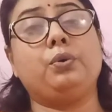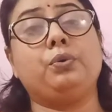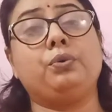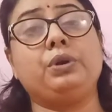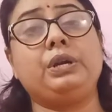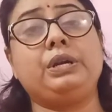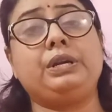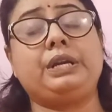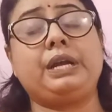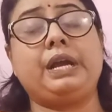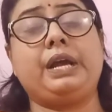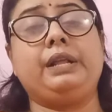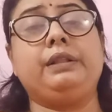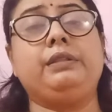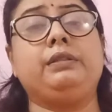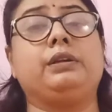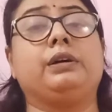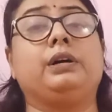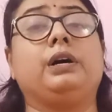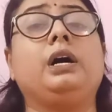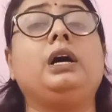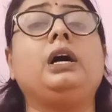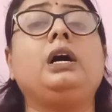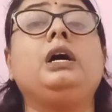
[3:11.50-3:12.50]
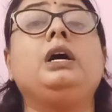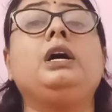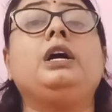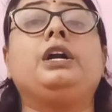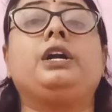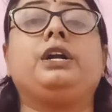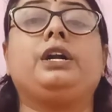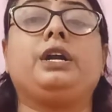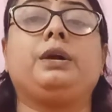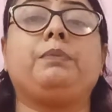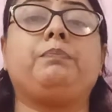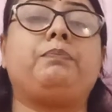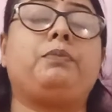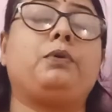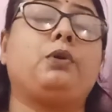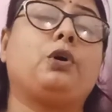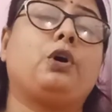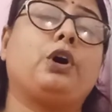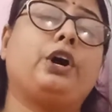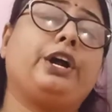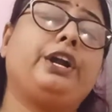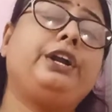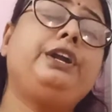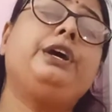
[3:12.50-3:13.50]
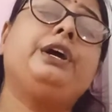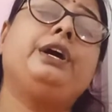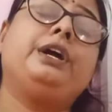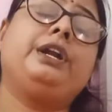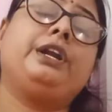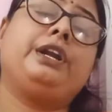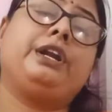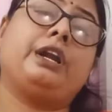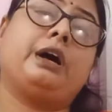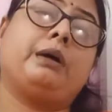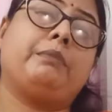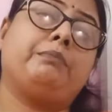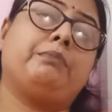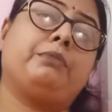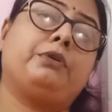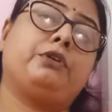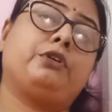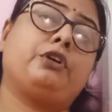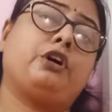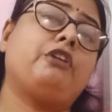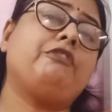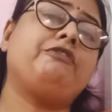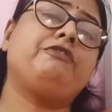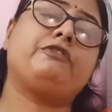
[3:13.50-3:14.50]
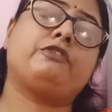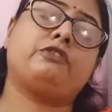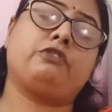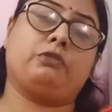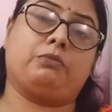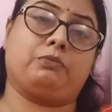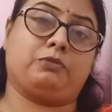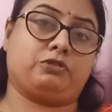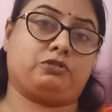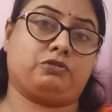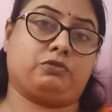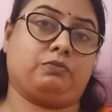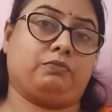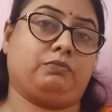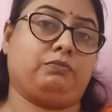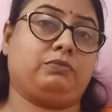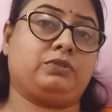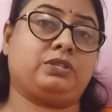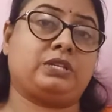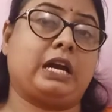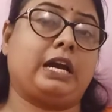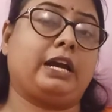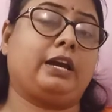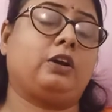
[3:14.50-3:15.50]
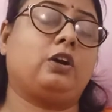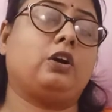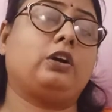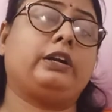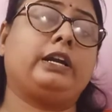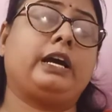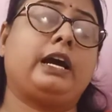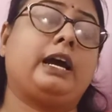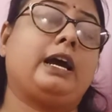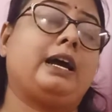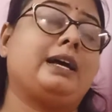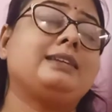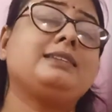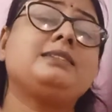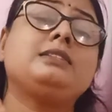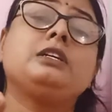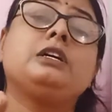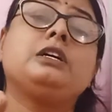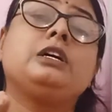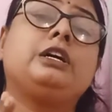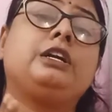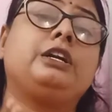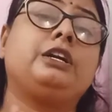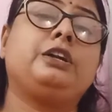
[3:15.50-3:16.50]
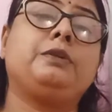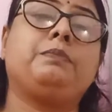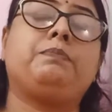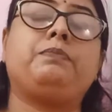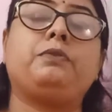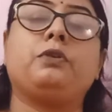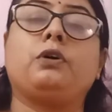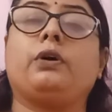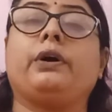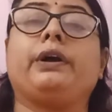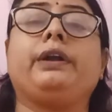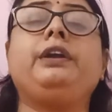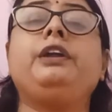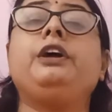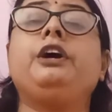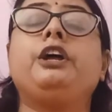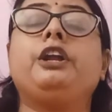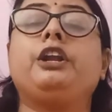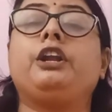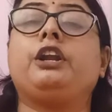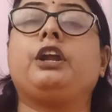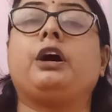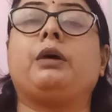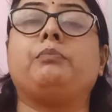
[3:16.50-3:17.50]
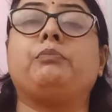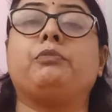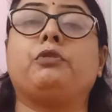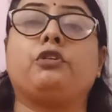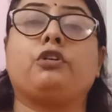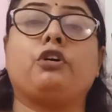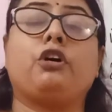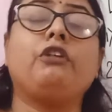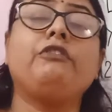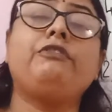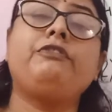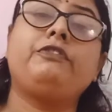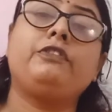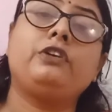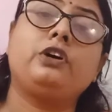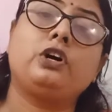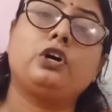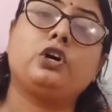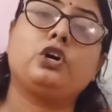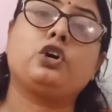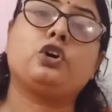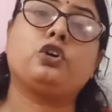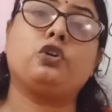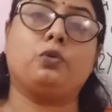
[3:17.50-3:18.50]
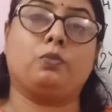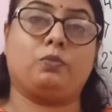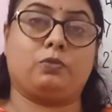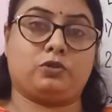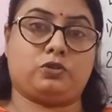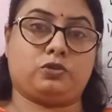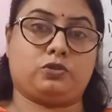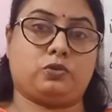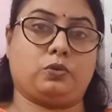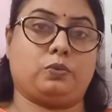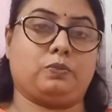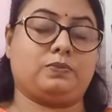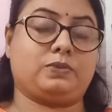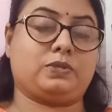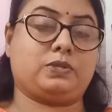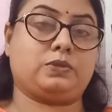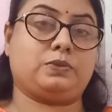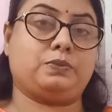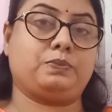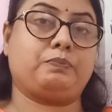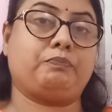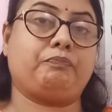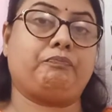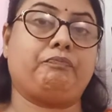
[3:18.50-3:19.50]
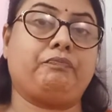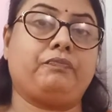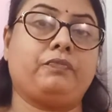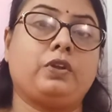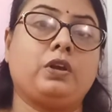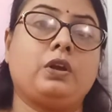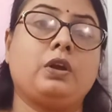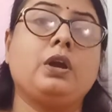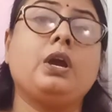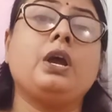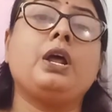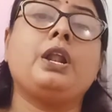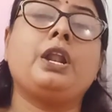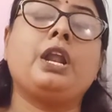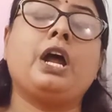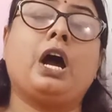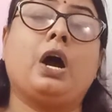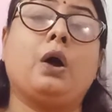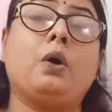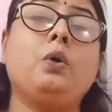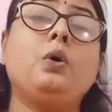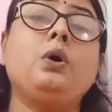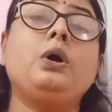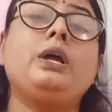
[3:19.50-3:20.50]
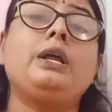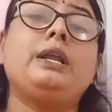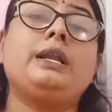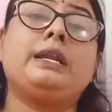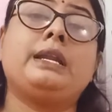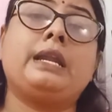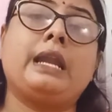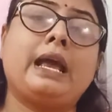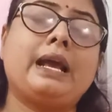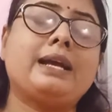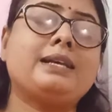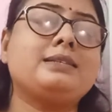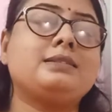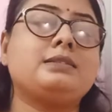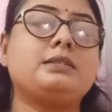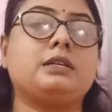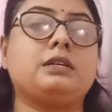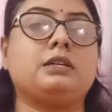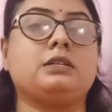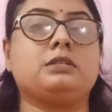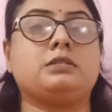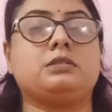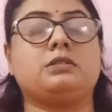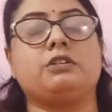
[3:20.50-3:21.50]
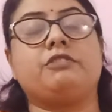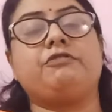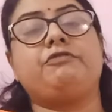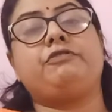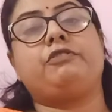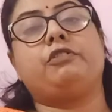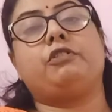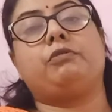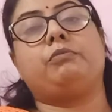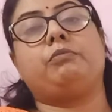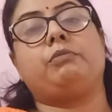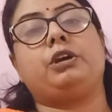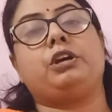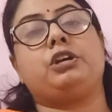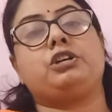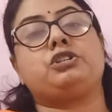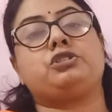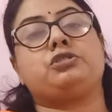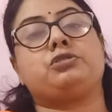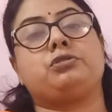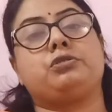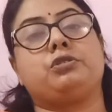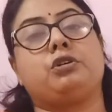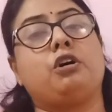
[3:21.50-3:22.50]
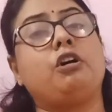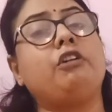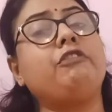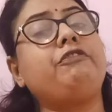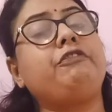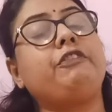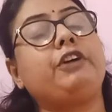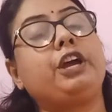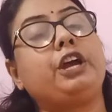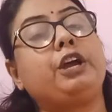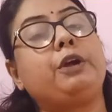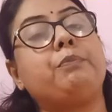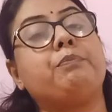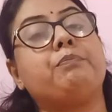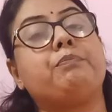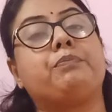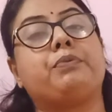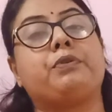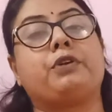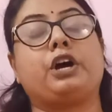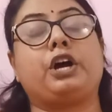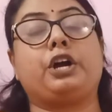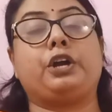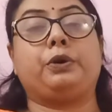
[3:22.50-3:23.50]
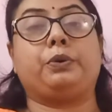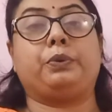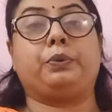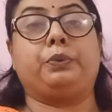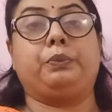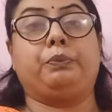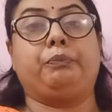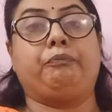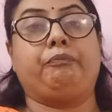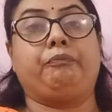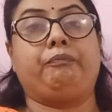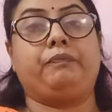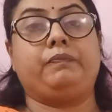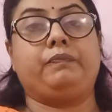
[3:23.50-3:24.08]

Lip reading: retain the diploid number of chromosomes. Zygote has diploid number of chromosomes. Now, next is the formation of embryo.